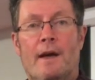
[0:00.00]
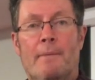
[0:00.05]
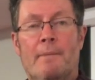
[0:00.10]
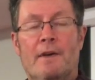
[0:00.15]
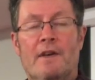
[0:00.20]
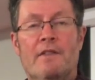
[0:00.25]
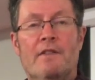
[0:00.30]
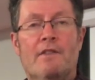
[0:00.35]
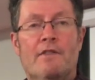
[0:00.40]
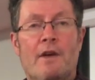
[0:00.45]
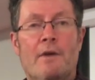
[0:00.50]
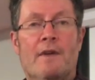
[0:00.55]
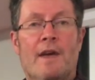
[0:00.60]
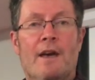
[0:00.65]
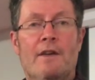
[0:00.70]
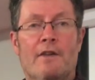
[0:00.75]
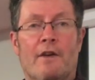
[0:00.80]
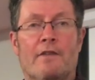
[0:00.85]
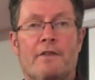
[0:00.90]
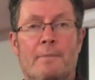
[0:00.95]
Because it's
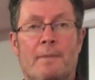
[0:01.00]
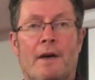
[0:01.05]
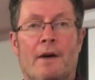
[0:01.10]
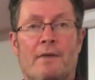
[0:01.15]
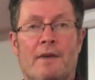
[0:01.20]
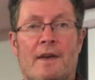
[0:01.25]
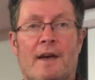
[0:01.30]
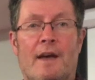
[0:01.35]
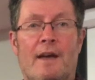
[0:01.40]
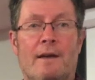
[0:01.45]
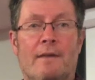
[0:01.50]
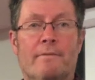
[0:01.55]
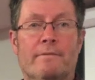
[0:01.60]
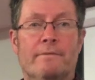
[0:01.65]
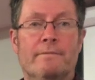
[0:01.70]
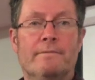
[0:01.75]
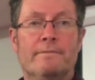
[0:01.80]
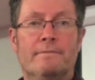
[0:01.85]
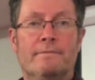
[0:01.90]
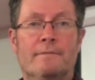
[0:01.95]
okay not to be okay.
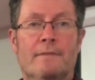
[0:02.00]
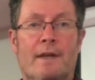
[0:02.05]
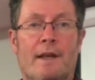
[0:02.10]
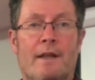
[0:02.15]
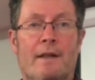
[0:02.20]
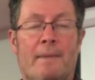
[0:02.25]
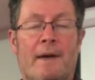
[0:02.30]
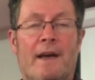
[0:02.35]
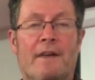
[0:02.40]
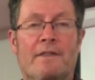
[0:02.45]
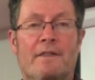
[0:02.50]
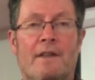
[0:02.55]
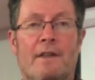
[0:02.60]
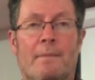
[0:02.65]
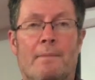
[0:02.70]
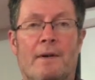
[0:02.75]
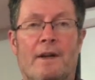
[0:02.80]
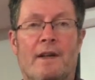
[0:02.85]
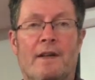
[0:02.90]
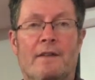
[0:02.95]
In the past in
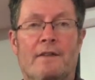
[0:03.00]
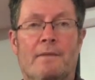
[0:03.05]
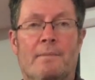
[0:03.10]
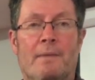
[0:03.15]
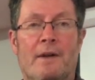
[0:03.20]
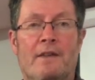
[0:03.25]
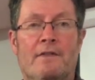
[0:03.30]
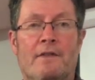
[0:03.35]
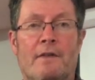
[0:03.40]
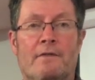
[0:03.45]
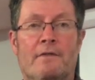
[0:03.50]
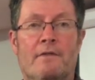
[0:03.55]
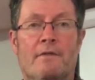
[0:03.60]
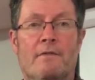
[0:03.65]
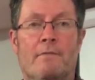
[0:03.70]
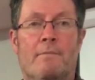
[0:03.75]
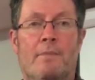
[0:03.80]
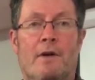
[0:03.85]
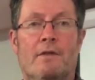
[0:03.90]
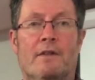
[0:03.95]
the police officers
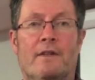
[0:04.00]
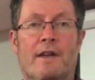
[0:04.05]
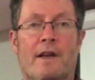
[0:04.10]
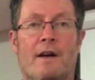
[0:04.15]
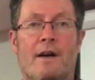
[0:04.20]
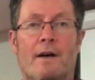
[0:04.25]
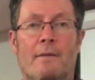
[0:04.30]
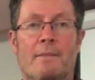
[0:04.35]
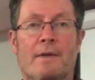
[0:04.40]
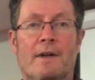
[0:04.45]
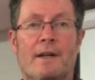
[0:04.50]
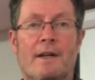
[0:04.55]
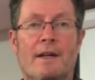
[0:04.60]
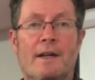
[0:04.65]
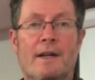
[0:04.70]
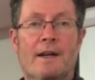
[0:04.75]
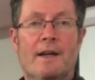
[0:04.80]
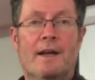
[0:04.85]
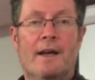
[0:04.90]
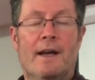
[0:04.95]
have bottled it up.
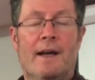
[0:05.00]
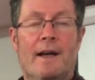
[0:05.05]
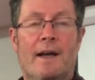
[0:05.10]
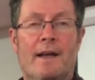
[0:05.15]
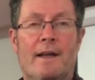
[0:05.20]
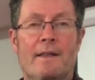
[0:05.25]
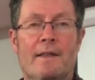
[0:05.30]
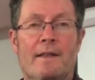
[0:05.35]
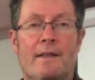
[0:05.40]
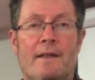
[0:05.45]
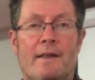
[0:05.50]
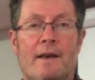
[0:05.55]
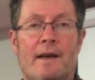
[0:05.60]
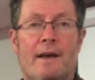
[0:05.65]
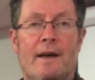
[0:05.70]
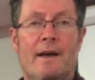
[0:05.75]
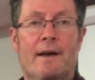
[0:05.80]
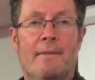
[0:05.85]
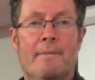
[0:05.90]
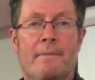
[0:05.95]
And
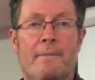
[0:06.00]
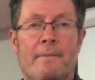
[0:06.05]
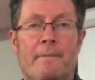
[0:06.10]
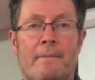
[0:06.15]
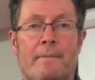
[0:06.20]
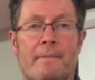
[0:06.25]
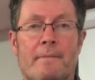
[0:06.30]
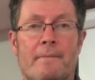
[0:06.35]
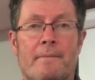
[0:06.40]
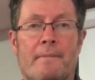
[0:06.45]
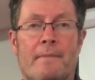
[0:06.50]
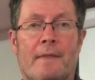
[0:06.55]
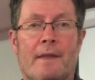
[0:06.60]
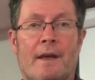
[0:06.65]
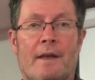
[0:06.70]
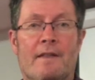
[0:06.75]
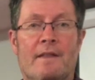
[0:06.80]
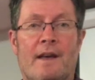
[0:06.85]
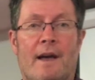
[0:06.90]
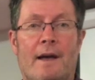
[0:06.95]

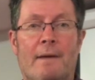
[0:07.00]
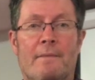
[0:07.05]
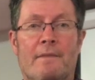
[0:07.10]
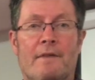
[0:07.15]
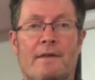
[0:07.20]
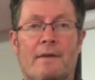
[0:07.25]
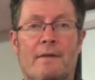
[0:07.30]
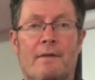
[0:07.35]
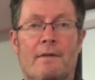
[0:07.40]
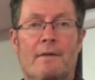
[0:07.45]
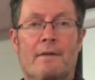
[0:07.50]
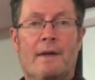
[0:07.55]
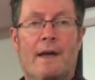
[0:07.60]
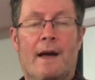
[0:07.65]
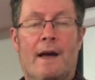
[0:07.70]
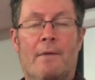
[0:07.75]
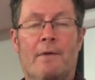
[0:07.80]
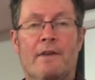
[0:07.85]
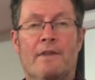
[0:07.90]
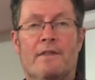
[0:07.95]
at times,
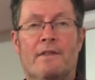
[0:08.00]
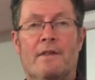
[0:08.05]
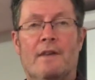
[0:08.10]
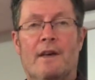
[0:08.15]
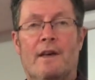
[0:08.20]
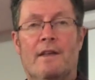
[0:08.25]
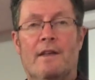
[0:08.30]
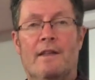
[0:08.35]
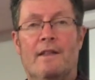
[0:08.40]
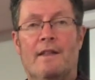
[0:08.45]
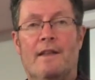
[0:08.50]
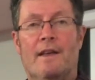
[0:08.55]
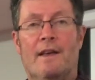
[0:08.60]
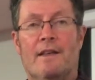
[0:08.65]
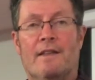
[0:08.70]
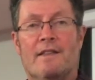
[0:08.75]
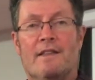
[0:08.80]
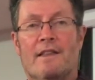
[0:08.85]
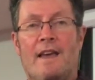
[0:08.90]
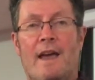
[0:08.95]
how it's
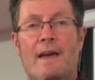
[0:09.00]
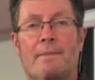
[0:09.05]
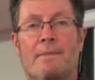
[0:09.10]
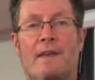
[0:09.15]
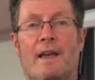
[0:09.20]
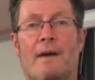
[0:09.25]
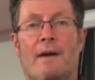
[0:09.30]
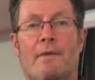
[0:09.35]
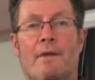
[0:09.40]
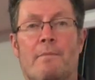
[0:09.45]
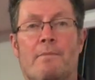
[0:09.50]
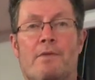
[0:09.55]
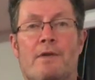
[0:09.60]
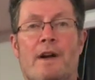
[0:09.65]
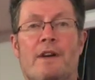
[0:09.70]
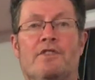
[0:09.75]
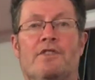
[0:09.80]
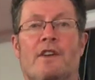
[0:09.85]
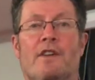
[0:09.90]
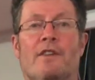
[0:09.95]
escaped, how the
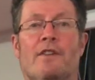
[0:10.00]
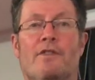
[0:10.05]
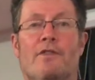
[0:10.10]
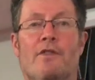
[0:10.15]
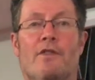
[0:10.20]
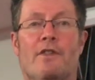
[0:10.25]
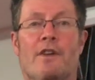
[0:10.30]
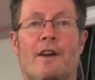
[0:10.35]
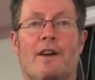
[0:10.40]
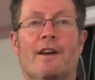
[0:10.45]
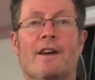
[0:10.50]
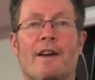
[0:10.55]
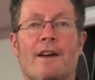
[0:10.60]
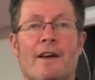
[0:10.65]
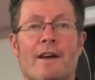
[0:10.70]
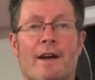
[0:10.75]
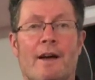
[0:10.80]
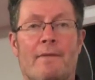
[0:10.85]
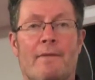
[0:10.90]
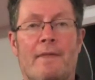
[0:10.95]
pressure cooker
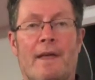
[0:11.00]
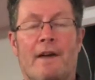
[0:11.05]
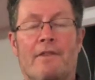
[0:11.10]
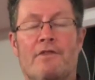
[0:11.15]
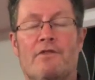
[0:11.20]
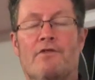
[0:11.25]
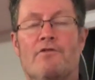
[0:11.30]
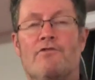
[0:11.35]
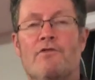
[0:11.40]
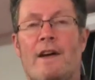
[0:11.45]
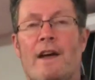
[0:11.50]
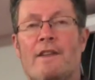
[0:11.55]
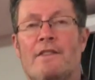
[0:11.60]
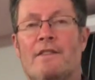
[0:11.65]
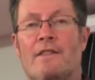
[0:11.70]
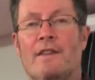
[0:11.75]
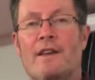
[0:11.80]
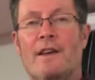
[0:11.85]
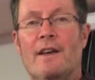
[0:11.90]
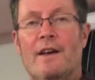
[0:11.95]
of that
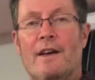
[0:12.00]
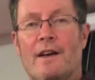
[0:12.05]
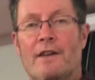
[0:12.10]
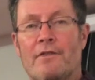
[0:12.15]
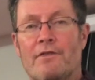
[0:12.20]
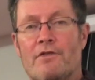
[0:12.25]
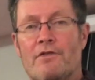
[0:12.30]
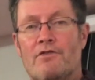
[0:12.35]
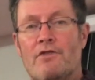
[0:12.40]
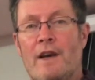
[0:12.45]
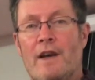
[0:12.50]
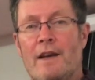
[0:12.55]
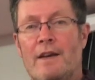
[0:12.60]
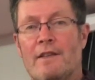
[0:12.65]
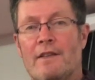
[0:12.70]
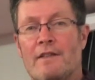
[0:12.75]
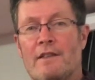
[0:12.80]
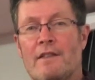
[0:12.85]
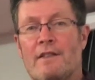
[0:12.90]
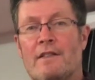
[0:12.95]
stress and
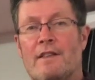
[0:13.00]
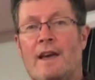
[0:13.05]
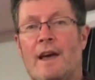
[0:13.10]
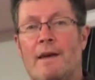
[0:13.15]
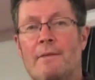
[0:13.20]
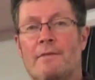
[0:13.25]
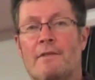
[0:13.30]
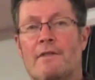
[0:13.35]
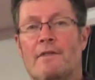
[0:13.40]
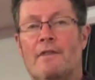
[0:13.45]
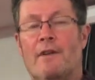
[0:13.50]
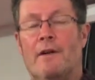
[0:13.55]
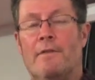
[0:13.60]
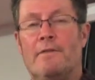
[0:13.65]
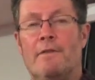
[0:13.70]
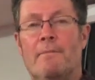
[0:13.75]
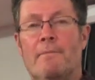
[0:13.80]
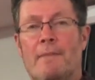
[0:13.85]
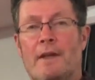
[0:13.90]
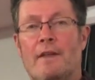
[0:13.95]
strain has escaped has
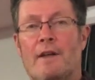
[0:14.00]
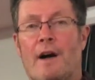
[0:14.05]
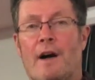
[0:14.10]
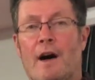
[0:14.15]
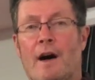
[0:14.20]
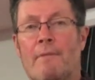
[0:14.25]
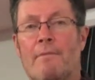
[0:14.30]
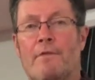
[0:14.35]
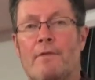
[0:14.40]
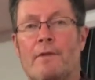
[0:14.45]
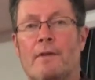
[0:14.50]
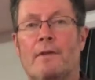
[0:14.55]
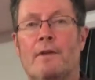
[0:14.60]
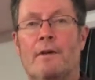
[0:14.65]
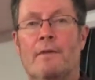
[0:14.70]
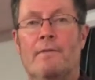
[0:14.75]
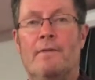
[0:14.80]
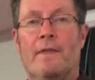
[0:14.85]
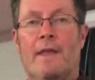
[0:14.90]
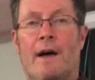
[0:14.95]
often been harmful
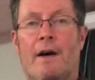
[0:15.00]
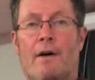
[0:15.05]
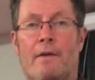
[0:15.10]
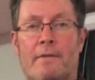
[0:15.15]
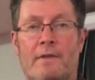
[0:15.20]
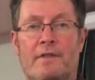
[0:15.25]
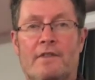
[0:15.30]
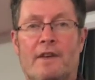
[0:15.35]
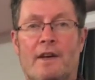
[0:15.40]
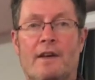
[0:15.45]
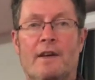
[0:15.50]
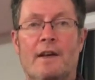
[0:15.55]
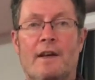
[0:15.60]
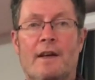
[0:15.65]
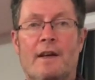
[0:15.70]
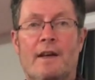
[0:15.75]
for that officer